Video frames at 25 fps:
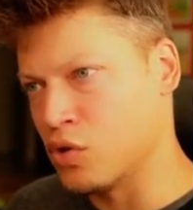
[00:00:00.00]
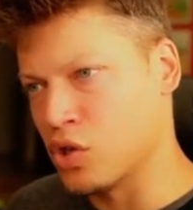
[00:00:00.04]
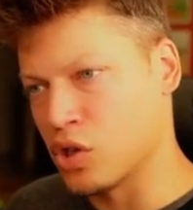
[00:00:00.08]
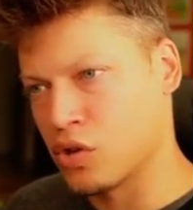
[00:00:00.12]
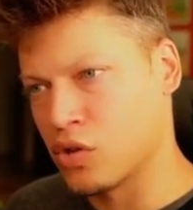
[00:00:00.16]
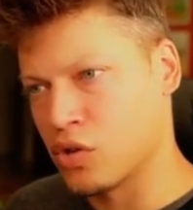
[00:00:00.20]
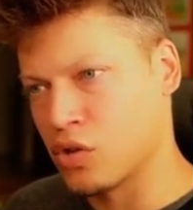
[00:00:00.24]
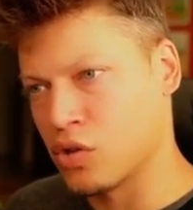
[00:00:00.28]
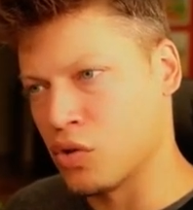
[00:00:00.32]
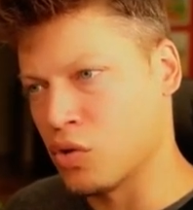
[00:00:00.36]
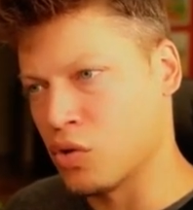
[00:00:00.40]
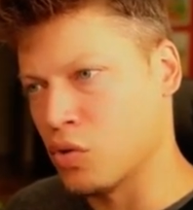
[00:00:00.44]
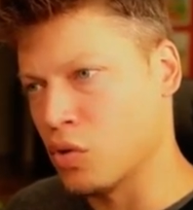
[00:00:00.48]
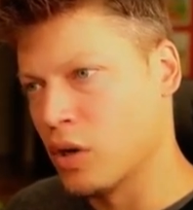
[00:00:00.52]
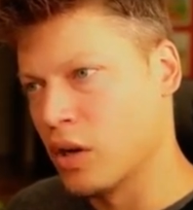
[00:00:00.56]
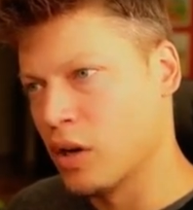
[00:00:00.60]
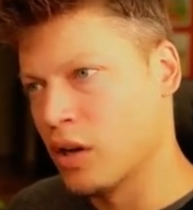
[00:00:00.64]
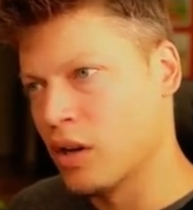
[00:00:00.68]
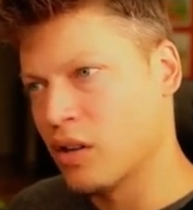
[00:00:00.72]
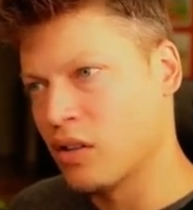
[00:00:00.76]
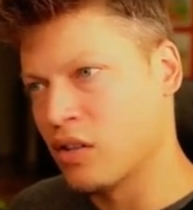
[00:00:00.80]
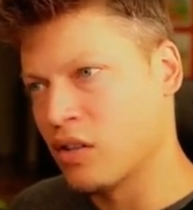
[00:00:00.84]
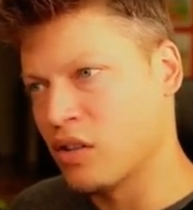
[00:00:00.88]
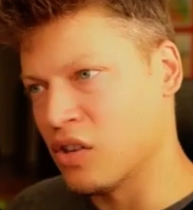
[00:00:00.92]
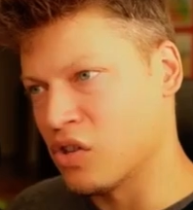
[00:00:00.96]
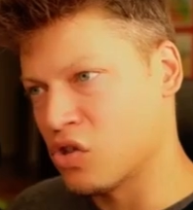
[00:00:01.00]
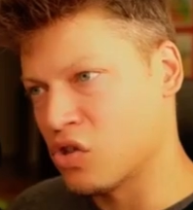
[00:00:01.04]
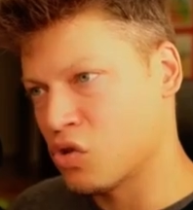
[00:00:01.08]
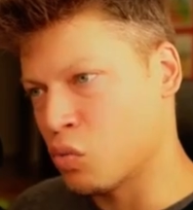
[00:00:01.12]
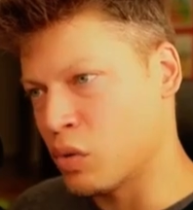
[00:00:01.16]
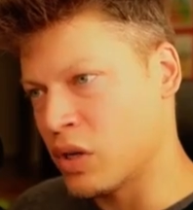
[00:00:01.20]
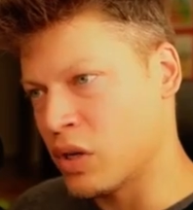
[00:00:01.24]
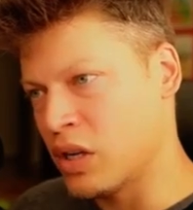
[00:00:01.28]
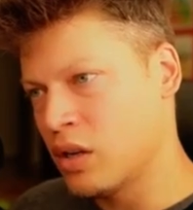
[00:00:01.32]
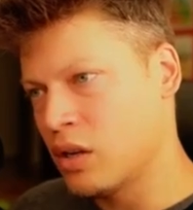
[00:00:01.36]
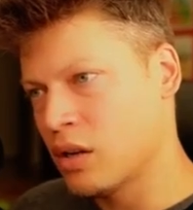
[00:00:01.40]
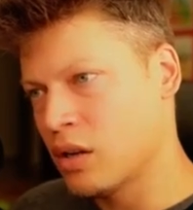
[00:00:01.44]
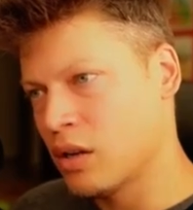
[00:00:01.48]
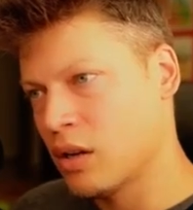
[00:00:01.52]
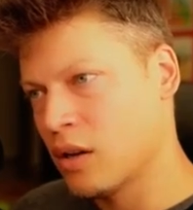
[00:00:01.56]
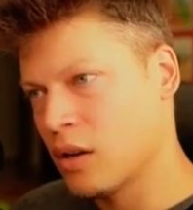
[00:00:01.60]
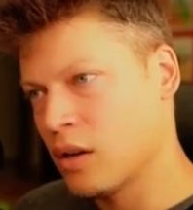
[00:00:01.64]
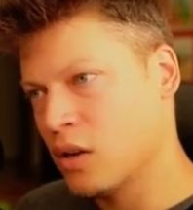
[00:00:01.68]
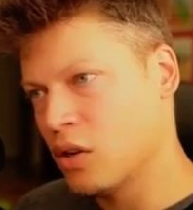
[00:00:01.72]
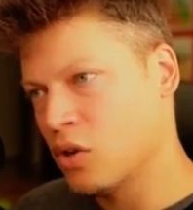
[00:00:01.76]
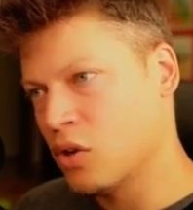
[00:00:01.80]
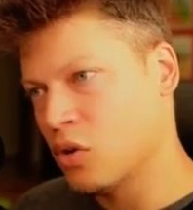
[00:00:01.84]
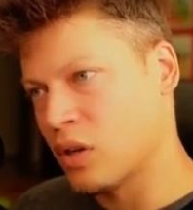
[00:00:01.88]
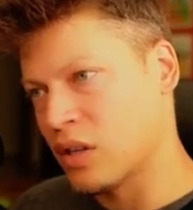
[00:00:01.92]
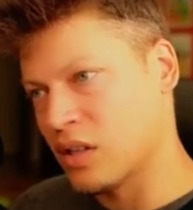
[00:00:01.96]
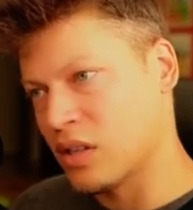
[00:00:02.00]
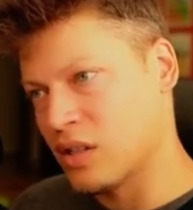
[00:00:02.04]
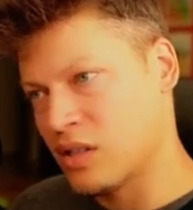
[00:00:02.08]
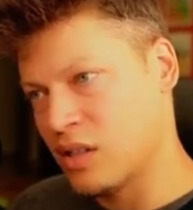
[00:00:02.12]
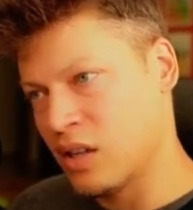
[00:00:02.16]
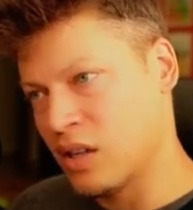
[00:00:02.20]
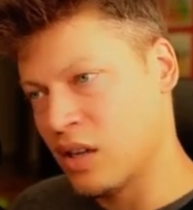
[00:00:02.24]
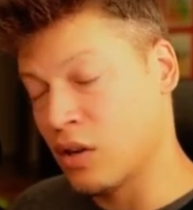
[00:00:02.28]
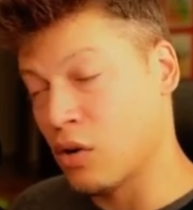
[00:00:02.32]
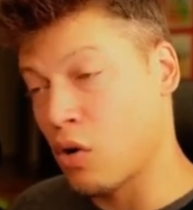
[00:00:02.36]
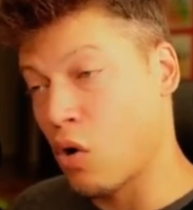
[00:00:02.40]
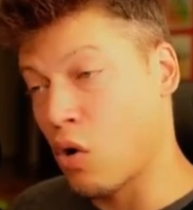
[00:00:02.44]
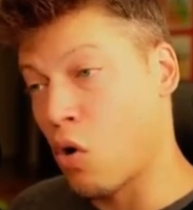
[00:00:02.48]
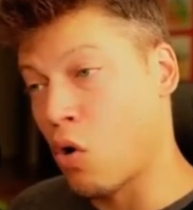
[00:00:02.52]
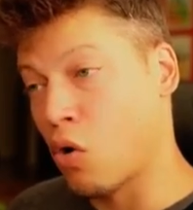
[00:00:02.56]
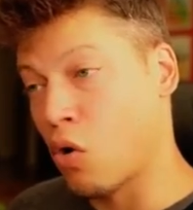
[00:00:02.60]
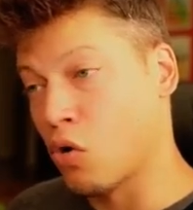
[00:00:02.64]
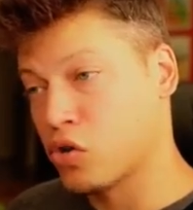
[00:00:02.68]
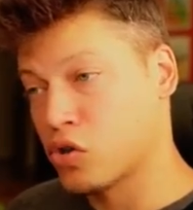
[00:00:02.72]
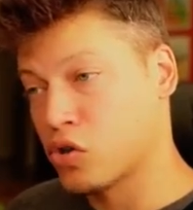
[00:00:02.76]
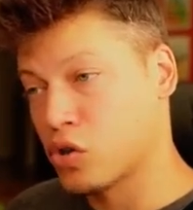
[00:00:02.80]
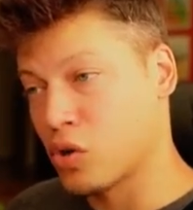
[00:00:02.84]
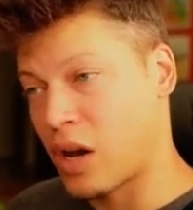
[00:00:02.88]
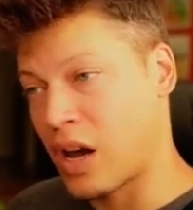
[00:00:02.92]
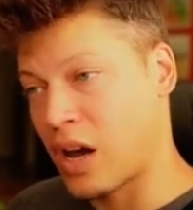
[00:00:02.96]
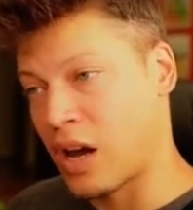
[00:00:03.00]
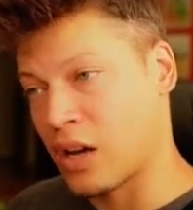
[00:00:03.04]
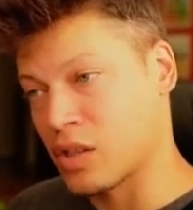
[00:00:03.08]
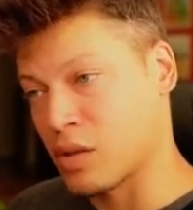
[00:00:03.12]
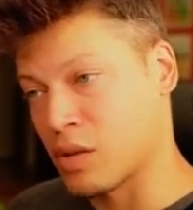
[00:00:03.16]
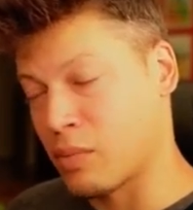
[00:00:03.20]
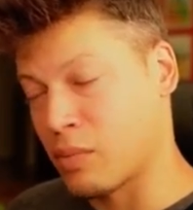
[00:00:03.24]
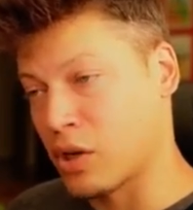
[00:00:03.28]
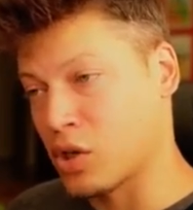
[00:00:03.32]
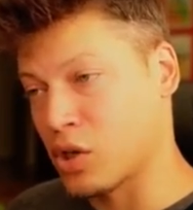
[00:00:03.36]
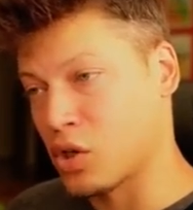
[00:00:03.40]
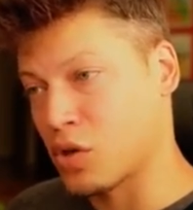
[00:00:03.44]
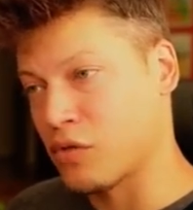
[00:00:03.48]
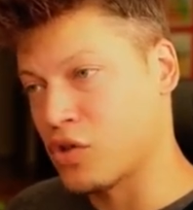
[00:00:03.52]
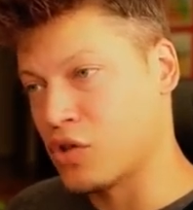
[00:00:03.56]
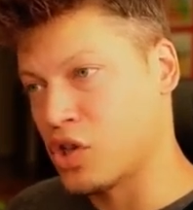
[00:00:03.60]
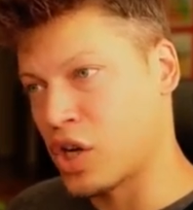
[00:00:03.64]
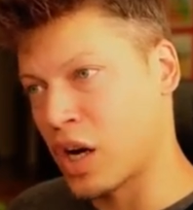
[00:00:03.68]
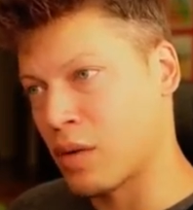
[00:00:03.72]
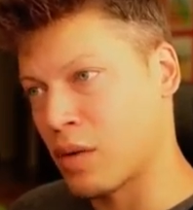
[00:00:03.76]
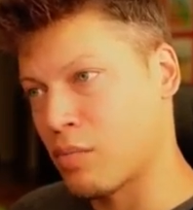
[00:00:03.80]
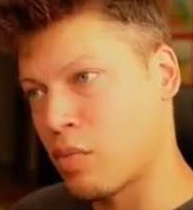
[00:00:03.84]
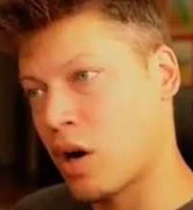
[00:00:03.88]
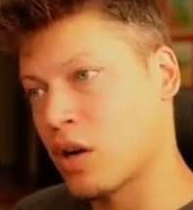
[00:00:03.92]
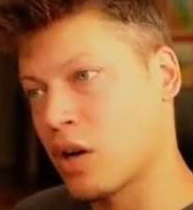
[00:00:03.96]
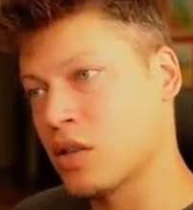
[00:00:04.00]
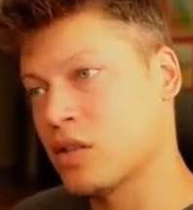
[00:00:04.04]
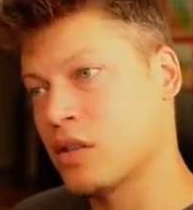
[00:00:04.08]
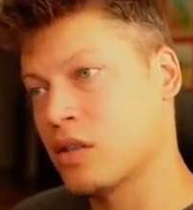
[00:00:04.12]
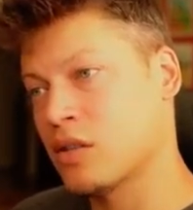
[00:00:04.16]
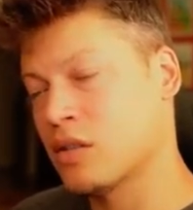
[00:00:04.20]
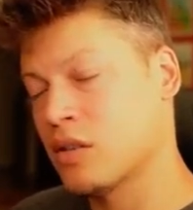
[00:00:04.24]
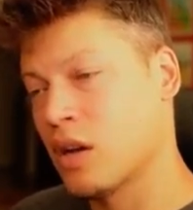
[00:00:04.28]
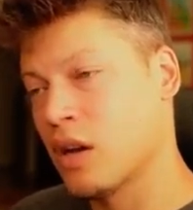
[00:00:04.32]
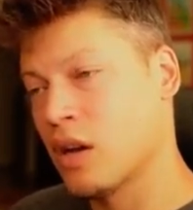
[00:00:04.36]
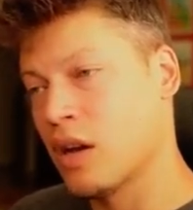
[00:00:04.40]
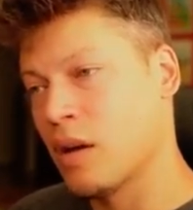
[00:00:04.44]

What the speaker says: to this week, you can see it also has a bunch of checkboxes,